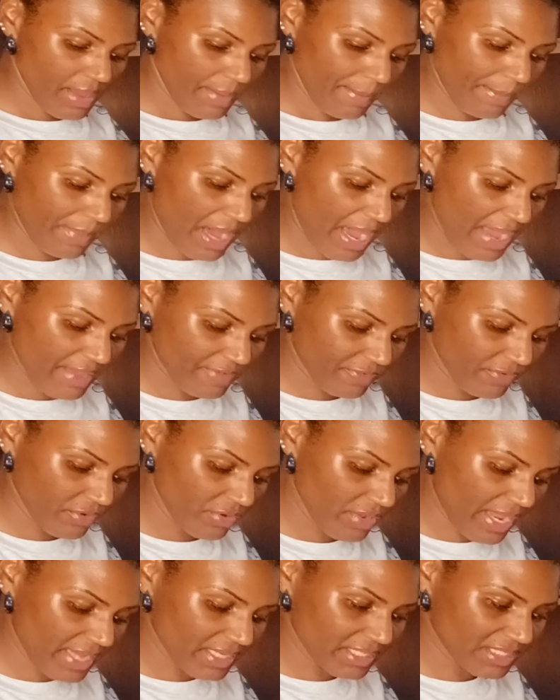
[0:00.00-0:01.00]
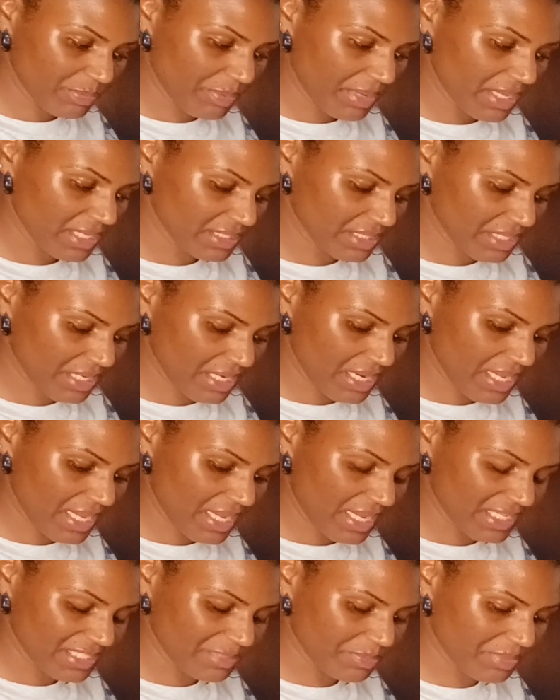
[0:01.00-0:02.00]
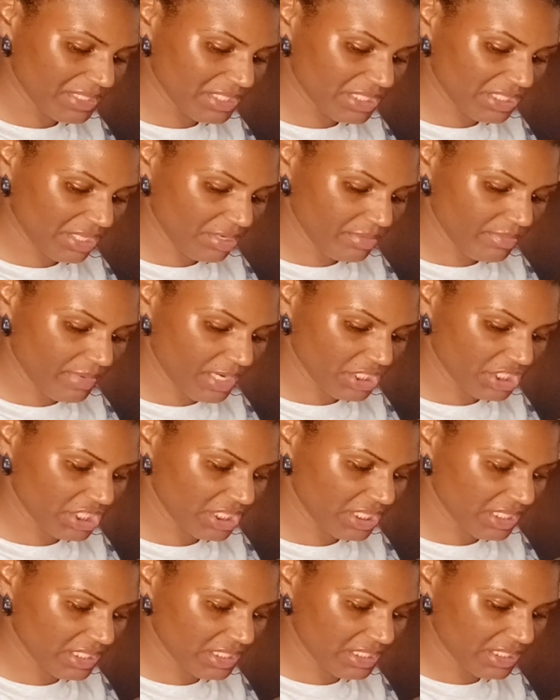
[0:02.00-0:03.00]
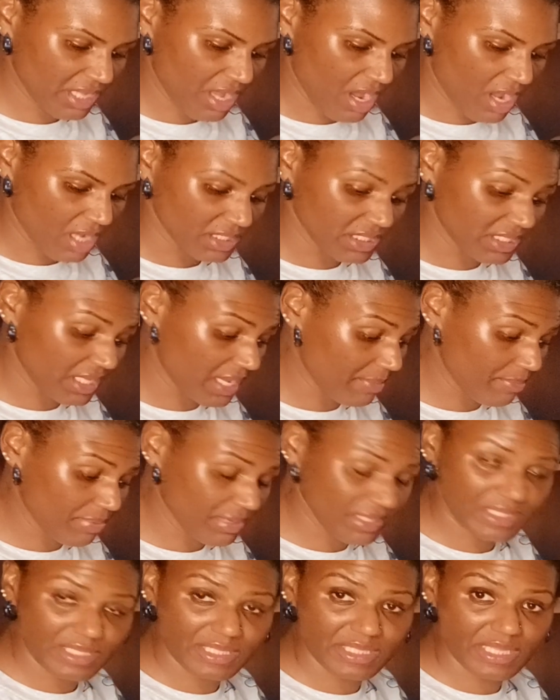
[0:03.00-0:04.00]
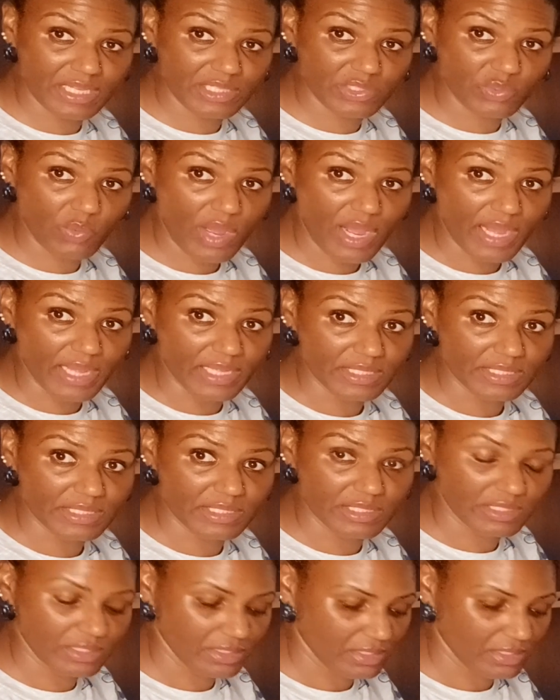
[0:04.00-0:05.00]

but i feel like this person has been so much in the stance the empress is here twice